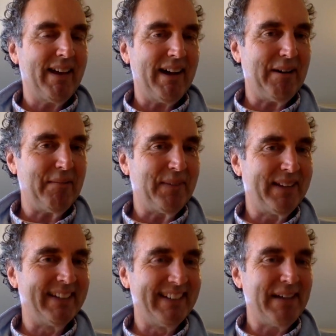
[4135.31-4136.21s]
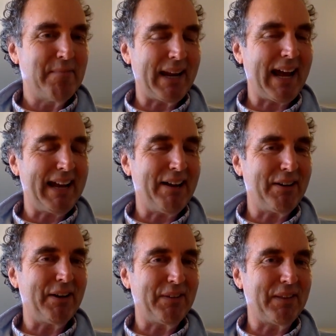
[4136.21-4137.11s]
Um, but I hear
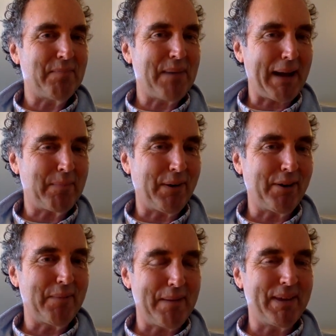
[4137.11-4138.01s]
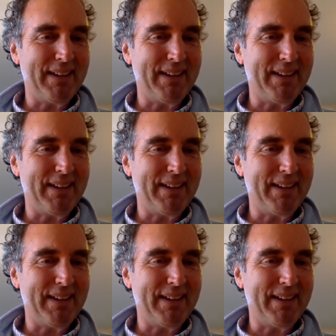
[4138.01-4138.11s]
you, the back burner maybe.